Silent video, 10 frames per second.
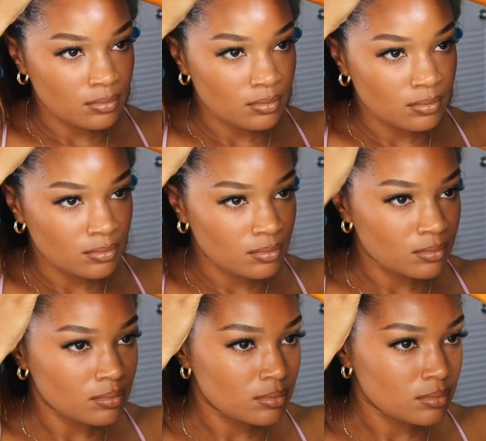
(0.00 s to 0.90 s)

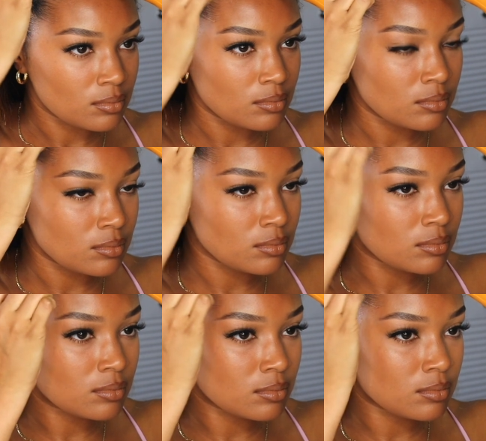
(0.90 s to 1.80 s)

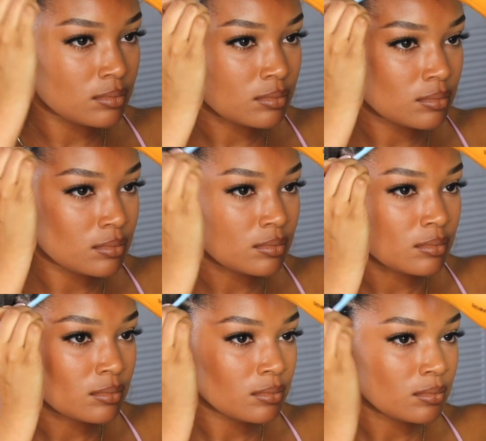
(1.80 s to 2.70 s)

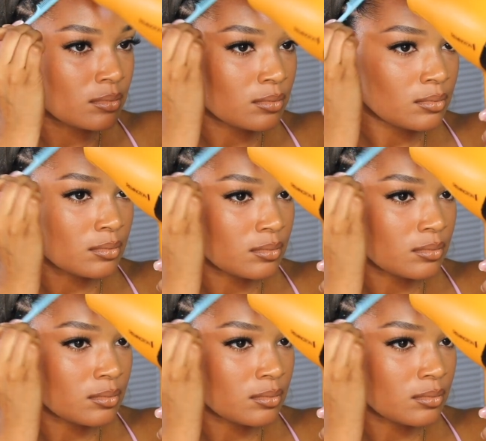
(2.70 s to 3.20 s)
Nobody speaks.